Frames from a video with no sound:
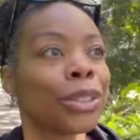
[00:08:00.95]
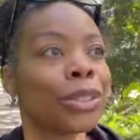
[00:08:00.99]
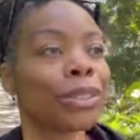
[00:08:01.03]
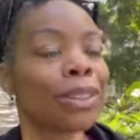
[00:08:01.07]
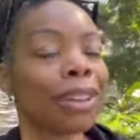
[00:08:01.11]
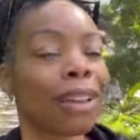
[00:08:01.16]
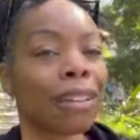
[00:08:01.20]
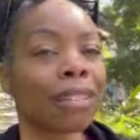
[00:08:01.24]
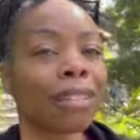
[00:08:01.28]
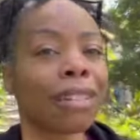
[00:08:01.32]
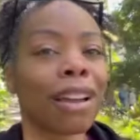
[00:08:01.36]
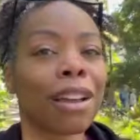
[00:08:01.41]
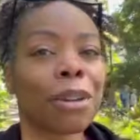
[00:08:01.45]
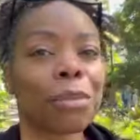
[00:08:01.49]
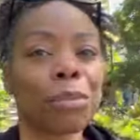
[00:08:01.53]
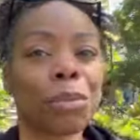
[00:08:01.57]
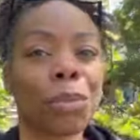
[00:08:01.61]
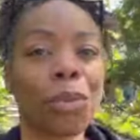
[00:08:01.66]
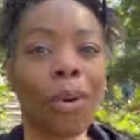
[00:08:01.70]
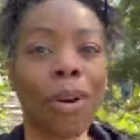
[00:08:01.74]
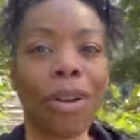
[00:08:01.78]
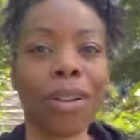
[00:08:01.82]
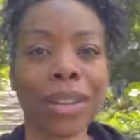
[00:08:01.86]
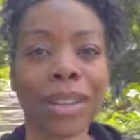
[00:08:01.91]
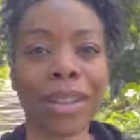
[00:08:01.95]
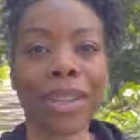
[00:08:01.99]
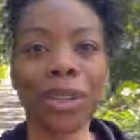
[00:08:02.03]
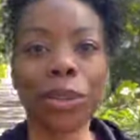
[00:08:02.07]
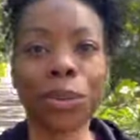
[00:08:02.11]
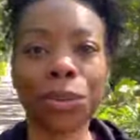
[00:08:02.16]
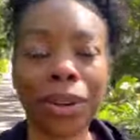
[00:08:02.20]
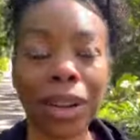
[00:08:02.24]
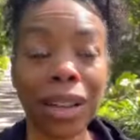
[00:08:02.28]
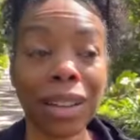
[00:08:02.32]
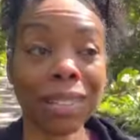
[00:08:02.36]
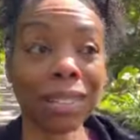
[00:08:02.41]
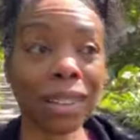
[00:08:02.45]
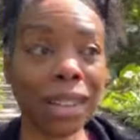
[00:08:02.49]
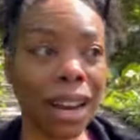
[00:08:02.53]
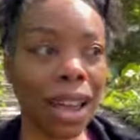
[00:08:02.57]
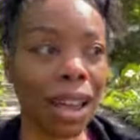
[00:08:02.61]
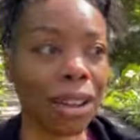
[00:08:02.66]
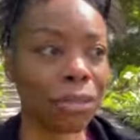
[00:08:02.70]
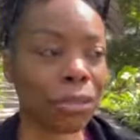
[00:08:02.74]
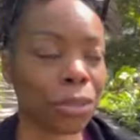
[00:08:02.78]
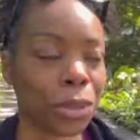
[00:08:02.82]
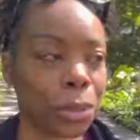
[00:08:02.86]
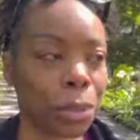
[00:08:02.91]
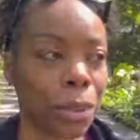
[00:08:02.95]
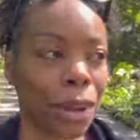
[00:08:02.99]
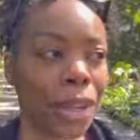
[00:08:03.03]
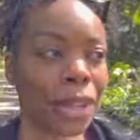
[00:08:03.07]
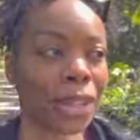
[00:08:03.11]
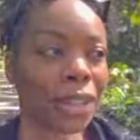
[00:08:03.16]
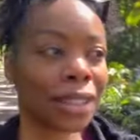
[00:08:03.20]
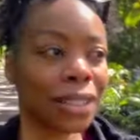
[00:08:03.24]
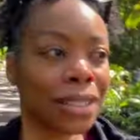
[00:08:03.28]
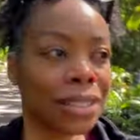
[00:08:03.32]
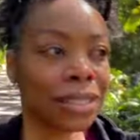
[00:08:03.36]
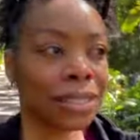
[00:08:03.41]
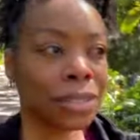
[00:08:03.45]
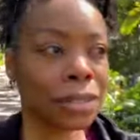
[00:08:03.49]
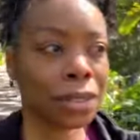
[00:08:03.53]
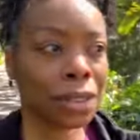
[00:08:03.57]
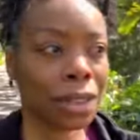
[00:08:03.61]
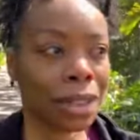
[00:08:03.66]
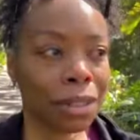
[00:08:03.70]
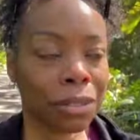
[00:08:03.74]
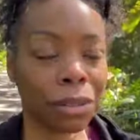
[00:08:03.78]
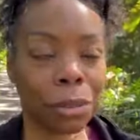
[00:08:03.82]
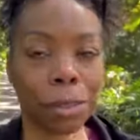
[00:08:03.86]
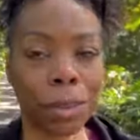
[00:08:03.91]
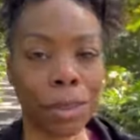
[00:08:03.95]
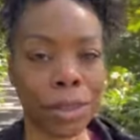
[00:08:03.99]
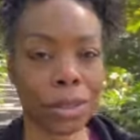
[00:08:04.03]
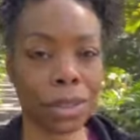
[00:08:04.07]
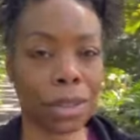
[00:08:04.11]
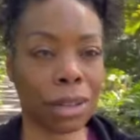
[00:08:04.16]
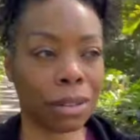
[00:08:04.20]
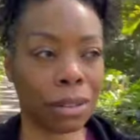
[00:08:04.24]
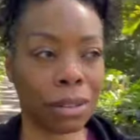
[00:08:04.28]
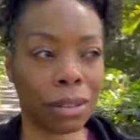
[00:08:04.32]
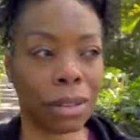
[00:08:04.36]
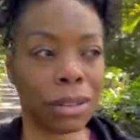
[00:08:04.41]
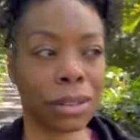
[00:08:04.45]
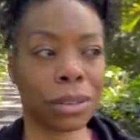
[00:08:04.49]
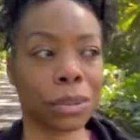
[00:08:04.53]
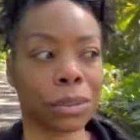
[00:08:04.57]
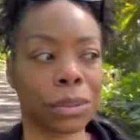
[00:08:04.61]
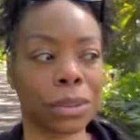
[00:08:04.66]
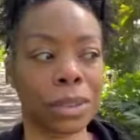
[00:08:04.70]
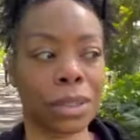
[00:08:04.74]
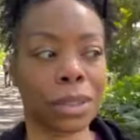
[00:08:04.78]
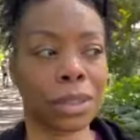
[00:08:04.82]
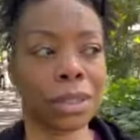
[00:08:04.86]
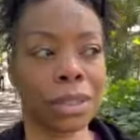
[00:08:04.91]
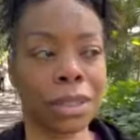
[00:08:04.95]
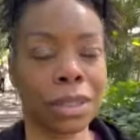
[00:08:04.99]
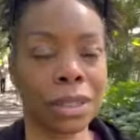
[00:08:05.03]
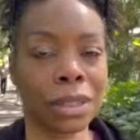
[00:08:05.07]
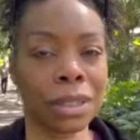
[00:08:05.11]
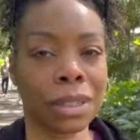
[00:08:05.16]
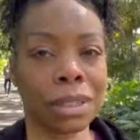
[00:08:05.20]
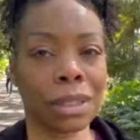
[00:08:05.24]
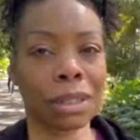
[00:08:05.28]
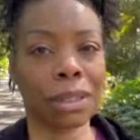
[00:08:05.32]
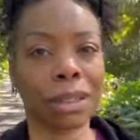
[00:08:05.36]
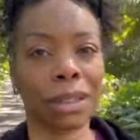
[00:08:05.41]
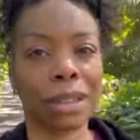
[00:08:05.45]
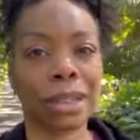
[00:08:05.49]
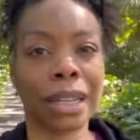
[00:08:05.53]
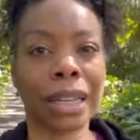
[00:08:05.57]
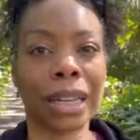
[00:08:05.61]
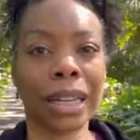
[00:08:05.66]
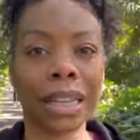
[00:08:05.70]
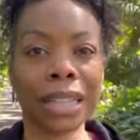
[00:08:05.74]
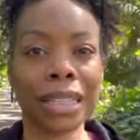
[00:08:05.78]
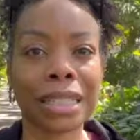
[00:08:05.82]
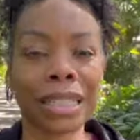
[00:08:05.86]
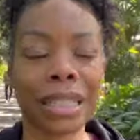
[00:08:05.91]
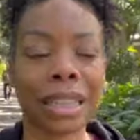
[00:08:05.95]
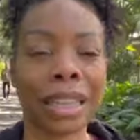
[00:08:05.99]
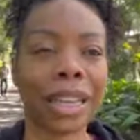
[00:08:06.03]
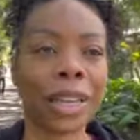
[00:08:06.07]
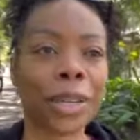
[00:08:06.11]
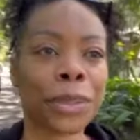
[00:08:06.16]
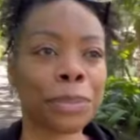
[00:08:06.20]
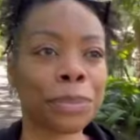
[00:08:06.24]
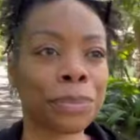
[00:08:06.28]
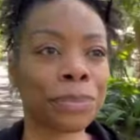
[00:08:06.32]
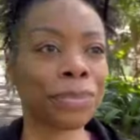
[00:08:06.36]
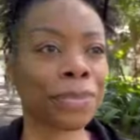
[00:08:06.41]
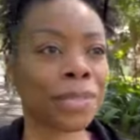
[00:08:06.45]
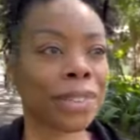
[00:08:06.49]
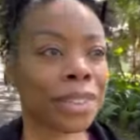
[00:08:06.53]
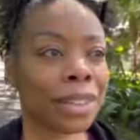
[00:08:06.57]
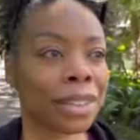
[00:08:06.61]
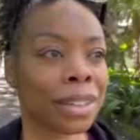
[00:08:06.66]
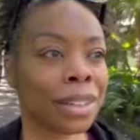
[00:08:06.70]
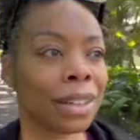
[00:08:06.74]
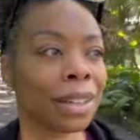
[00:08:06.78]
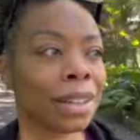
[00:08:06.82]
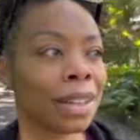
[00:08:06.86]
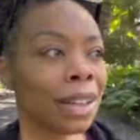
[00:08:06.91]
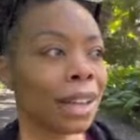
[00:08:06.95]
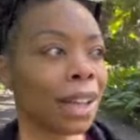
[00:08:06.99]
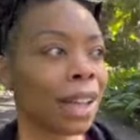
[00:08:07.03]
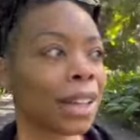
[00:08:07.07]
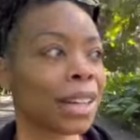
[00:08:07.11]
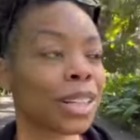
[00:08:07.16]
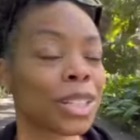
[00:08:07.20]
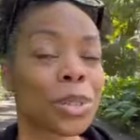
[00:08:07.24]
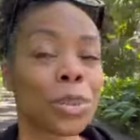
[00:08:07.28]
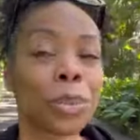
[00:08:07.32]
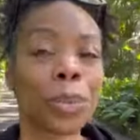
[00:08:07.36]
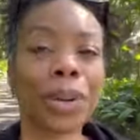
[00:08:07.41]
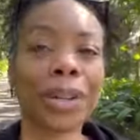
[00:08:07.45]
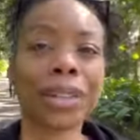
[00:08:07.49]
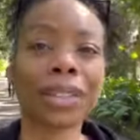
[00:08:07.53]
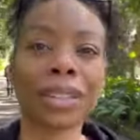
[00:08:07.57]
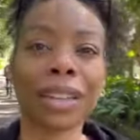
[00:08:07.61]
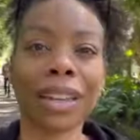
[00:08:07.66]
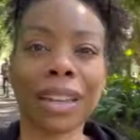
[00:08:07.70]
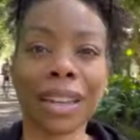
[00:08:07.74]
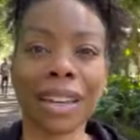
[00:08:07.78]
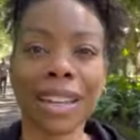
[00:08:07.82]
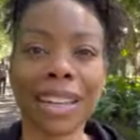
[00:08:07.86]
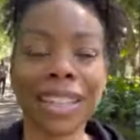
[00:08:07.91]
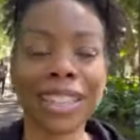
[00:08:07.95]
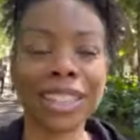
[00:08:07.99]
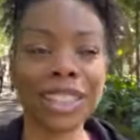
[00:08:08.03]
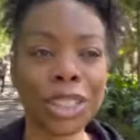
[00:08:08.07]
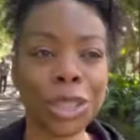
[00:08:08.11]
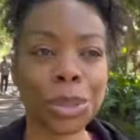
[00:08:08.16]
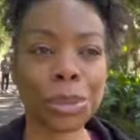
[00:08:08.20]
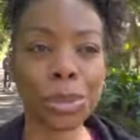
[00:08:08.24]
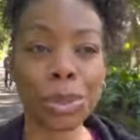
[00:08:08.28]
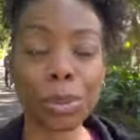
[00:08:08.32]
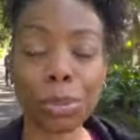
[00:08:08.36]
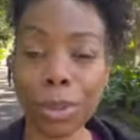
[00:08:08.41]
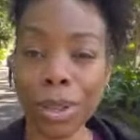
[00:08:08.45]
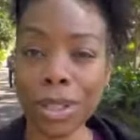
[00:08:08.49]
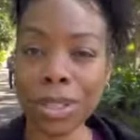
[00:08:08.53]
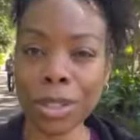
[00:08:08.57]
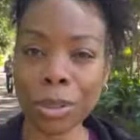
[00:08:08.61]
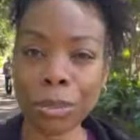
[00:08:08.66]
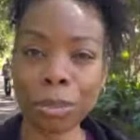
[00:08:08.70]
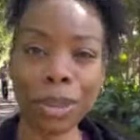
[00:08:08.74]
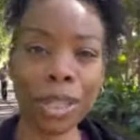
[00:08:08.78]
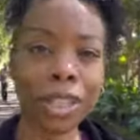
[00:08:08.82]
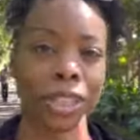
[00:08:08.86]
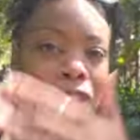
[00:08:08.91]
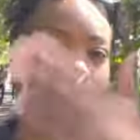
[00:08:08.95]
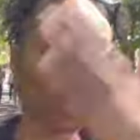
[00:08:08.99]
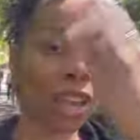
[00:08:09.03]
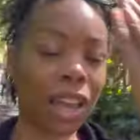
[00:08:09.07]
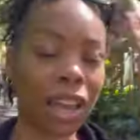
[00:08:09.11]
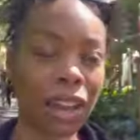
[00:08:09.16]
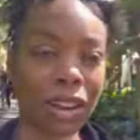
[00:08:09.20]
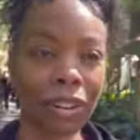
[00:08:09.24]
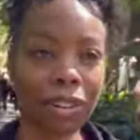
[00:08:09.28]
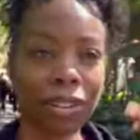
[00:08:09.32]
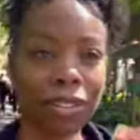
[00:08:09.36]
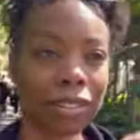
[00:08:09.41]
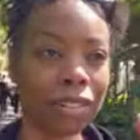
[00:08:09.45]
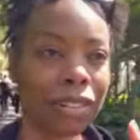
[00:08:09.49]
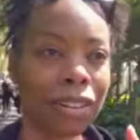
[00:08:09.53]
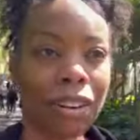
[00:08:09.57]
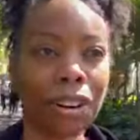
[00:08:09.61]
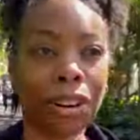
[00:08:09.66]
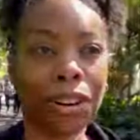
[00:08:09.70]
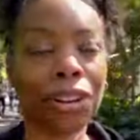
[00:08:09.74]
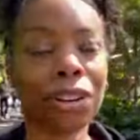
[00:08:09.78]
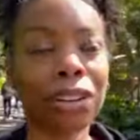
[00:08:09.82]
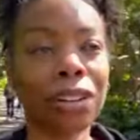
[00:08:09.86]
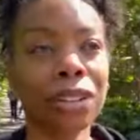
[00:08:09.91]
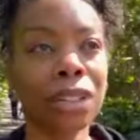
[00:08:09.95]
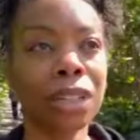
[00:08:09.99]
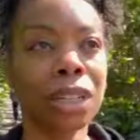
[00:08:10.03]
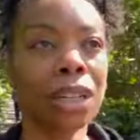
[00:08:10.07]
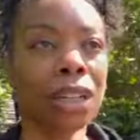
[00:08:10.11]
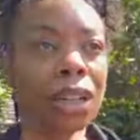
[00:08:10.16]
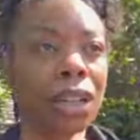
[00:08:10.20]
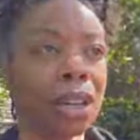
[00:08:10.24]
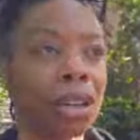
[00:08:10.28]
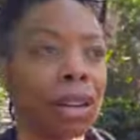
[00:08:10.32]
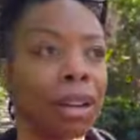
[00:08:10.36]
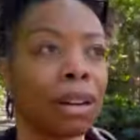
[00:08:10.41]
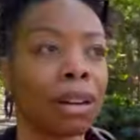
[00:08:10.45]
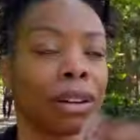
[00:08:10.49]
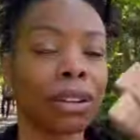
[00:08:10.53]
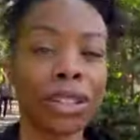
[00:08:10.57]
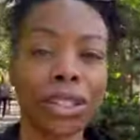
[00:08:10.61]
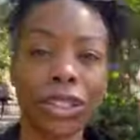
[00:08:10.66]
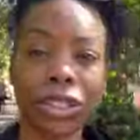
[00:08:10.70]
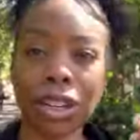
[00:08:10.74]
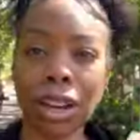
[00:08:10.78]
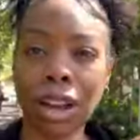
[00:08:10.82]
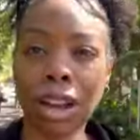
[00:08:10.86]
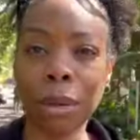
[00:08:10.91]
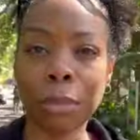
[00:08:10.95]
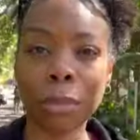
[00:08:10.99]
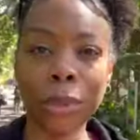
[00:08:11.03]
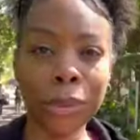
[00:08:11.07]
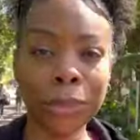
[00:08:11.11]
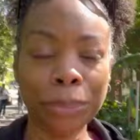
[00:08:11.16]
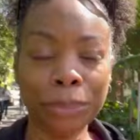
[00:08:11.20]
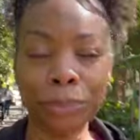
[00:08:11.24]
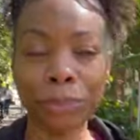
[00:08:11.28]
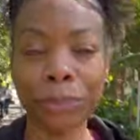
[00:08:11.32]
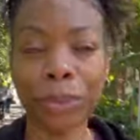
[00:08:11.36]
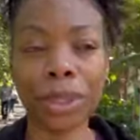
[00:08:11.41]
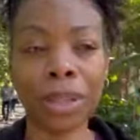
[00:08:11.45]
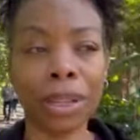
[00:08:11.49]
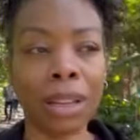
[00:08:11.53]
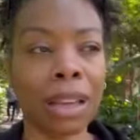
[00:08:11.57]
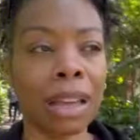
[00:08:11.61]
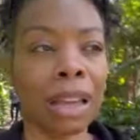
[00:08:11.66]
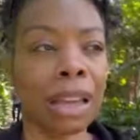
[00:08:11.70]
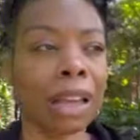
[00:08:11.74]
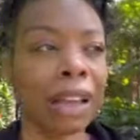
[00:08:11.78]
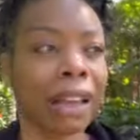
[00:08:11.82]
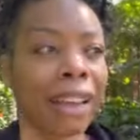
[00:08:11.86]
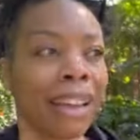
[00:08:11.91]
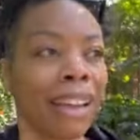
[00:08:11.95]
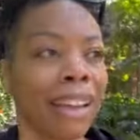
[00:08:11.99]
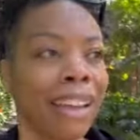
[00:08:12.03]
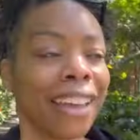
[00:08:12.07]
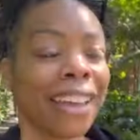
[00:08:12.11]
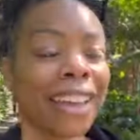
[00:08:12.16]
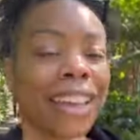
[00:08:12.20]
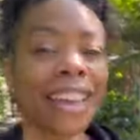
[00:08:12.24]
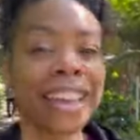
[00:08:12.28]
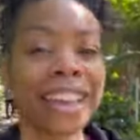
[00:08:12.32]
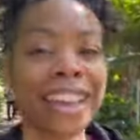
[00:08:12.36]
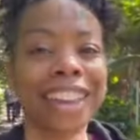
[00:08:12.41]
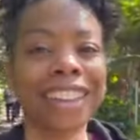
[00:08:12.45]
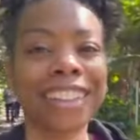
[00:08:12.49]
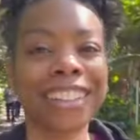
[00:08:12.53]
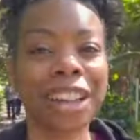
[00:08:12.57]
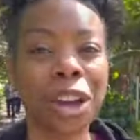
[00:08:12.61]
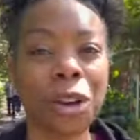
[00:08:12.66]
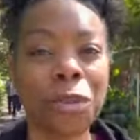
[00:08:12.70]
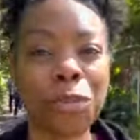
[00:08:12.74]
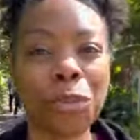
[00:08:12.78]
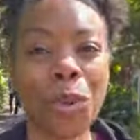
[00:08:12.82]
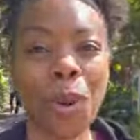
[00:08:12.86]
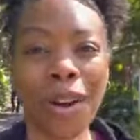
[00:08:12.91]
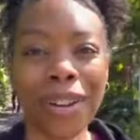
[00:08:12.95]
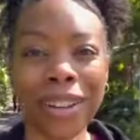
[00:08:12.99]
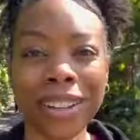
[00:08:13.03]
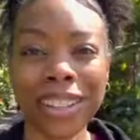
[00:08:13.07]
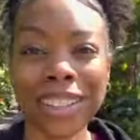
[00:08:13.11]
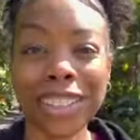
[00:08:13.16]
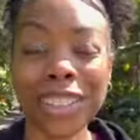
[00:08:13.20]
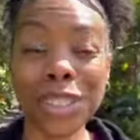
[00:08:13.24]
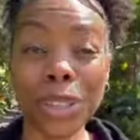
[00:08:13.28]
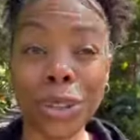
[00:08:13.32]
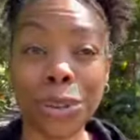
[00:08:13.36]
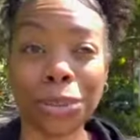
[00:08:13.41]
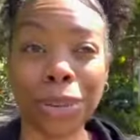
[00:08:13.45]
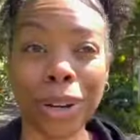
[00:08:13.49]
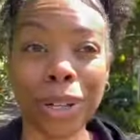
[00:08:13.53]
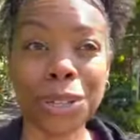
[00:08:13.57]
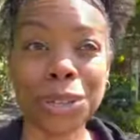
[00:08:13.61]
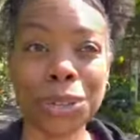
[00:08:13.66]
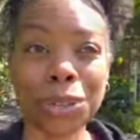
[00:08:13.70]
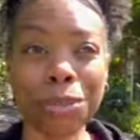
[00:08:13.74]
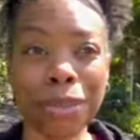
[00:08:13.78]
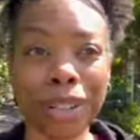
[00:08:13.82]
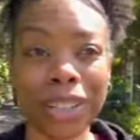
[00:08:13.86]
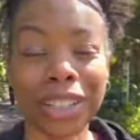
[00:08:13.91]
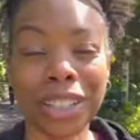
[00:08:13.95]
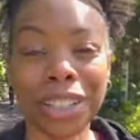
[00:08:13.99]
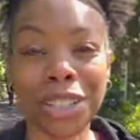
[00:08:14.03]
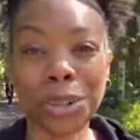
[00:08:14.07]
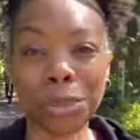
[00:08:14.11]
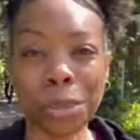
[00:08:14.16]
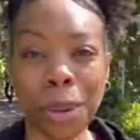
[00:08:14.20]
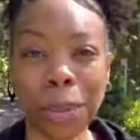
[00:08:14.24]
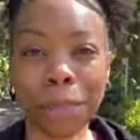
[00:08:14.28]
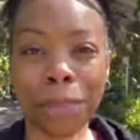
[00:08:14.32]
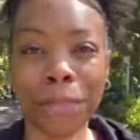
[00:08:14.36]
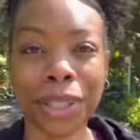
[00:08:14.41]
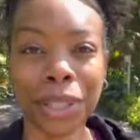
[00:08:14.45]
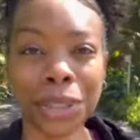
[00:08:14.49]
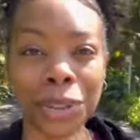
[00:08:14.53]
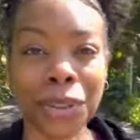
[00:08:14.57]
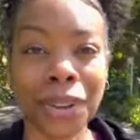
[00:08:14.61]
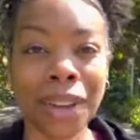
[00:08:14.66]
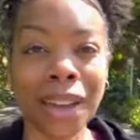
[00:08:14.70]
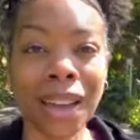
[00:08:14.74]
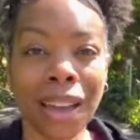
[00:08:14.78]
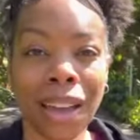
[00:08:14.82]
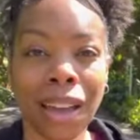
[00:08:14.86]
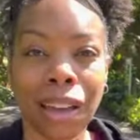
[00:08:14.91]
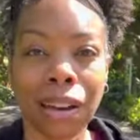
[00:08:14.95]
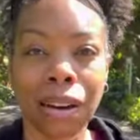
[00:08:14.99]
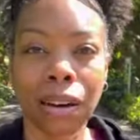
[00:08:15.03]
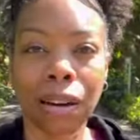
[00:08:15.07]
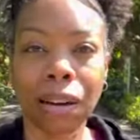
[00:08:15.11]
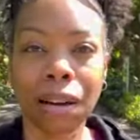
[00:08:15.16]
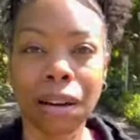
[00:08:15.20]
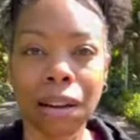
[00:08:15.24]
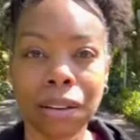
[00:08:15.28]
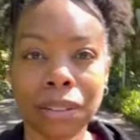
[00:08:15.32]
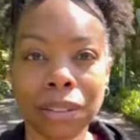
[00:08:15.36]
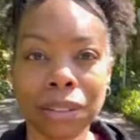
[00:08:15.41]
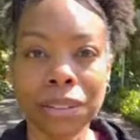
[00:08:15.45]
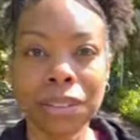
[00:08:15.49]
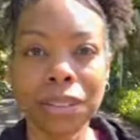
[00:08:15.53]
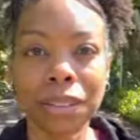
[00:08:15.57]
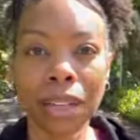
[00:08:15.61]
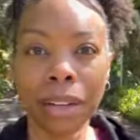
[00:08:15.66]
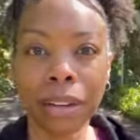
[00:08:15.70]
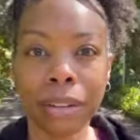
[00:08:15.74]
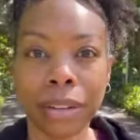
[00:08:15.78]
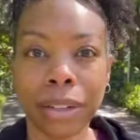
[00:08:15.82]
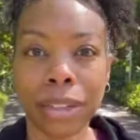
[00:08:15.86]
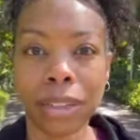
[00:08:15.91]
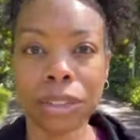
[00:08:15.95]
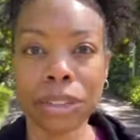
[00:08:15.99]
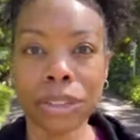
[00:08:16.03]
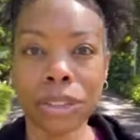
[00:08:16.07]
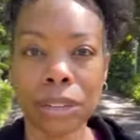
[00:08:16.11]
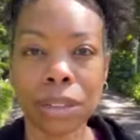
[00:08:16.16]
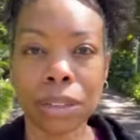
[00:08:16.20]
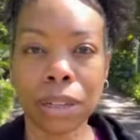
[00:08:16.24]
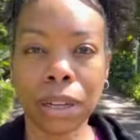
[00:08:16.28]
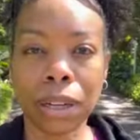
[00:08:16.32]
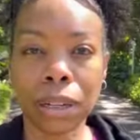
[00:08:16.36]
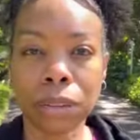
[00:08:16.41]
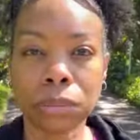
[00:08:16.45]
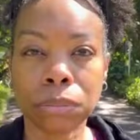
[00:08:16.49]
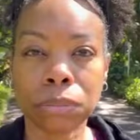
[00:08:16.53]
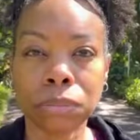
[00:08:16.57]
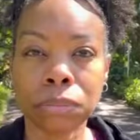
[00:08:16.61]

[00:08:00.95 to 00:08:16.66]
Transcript: And I'm walking around, and everybody's kind of like doing the glance thing. And this one lady, she was Muslim because she had on her hijab. And I'm walking to the restroom at the end of my meal, and I caught her staring. She's like,